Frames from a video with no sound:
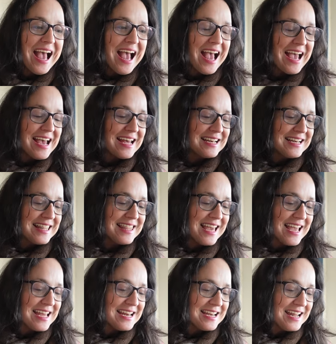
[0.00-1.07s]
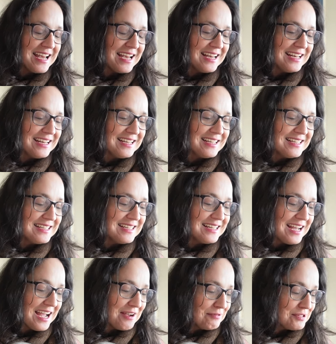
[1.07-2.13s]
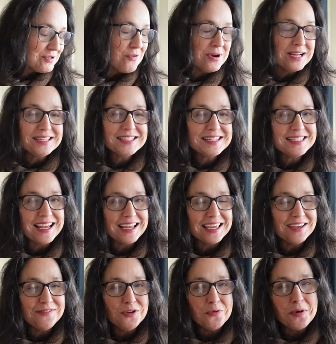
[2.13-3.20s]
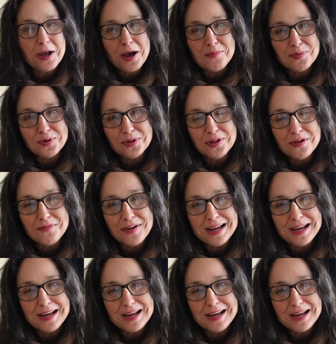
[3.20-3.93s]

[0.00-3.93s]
And then I was going to give you a couple of